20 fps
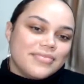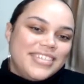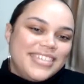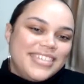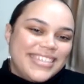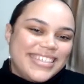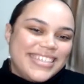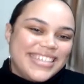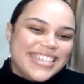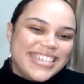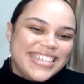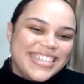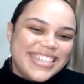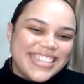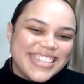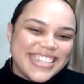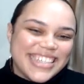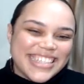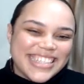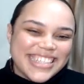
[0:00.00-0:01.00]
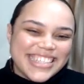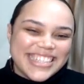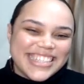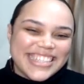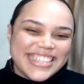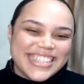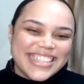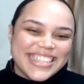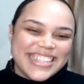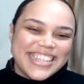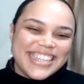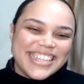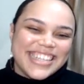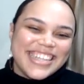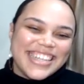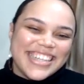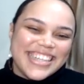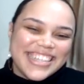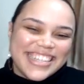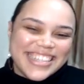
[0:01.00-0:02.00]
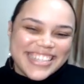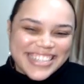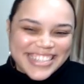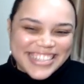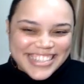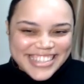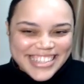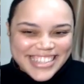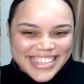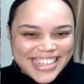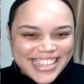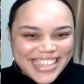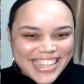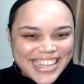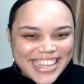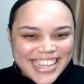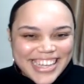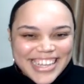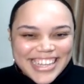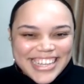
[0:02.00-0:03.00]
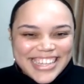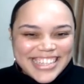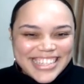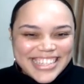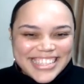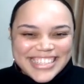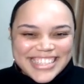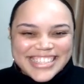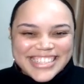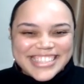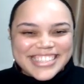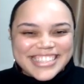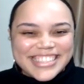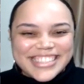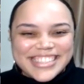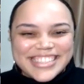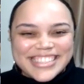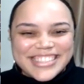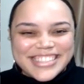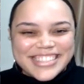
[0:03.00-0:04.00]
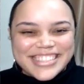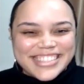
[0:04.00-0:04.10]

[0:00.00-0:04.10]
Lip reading: (not speaking)